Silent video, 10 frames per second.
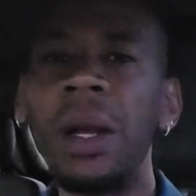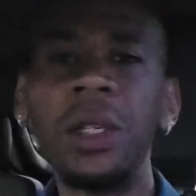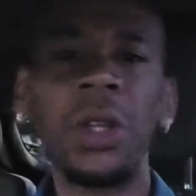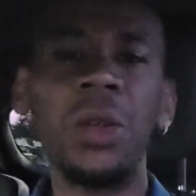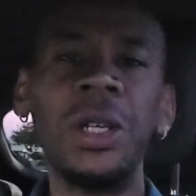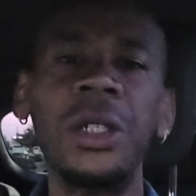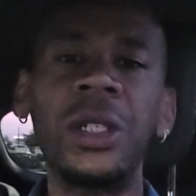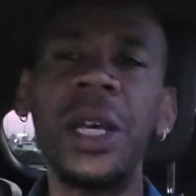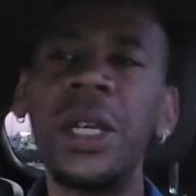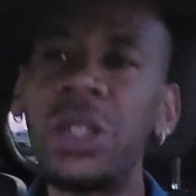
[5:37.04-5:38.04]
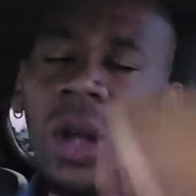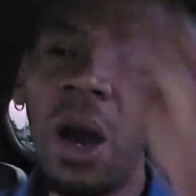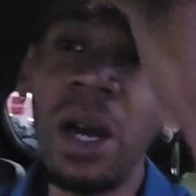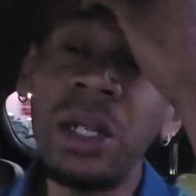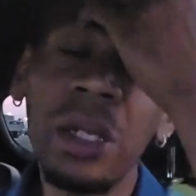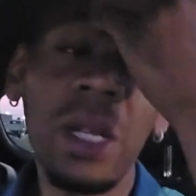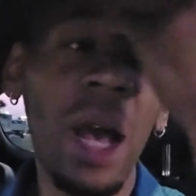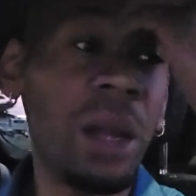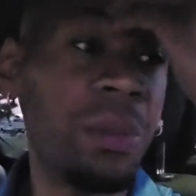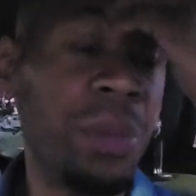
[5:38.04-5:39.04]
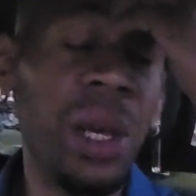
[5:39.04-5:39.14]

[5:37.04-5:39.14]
And so these things ought not